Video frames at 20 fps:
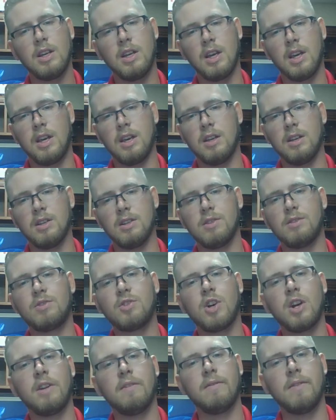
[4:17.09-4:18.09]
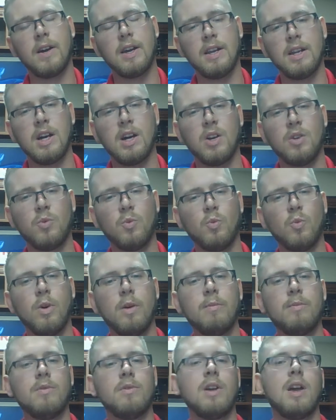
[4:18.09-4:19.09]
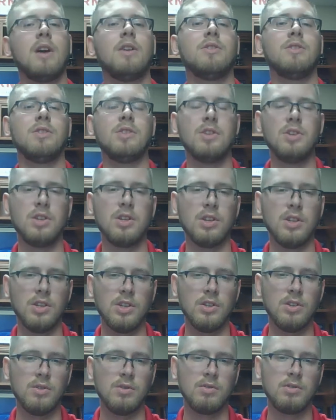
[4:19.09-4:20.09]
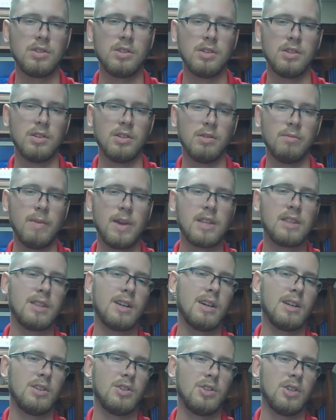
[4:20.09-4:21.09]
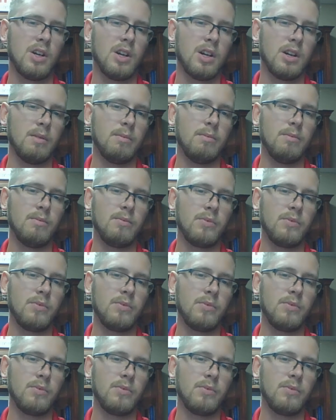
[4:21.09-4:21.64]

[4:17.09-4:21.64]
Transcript: and trying to find out what else you can do to make that job